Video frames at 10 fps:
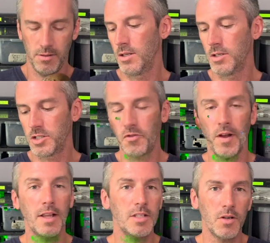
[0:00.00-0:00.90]
She's
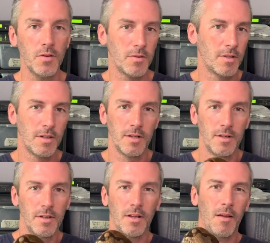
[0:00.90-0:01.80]
friendly too.
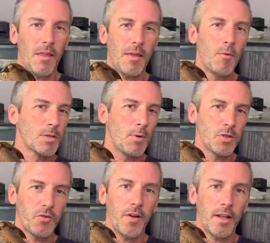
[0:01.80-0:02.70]
I think most
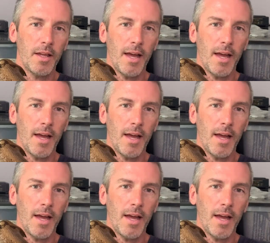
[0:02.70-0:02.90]
boas are friendly.